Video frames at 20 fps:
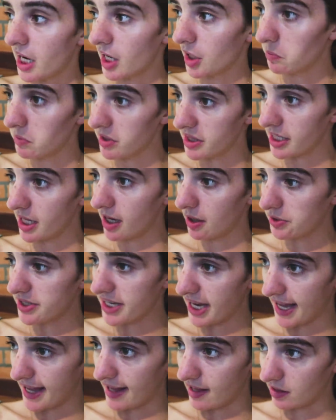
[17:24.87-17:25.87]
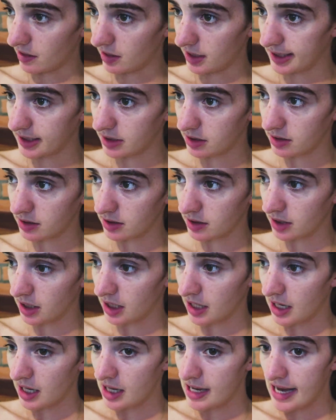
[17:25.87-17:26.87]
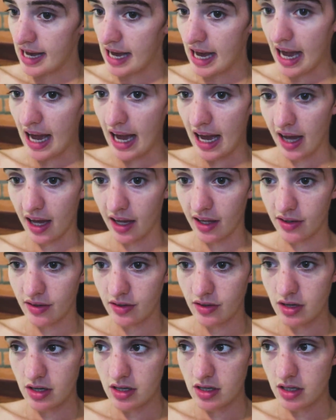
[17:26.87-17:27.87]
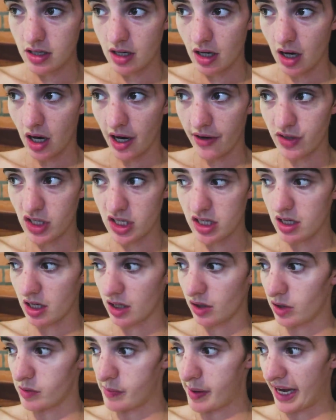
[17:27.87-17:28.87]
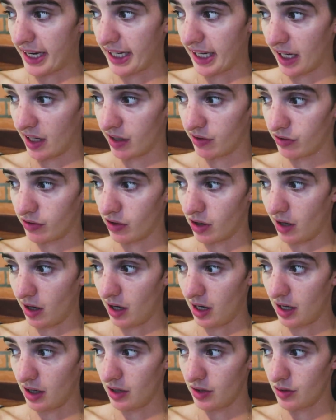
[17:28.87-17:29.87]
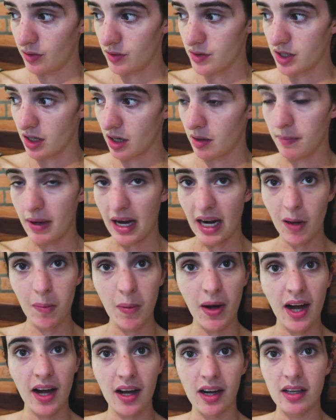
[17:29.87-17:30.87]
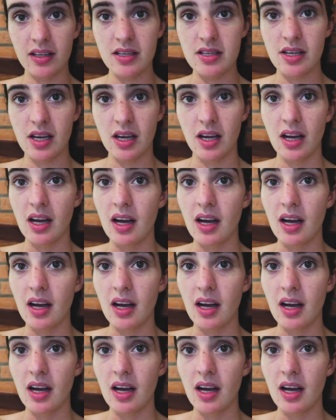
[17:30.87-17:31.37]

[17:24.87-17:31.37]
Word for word: home at the hotel, and I've just done all the packing for our clothes and our backpacks,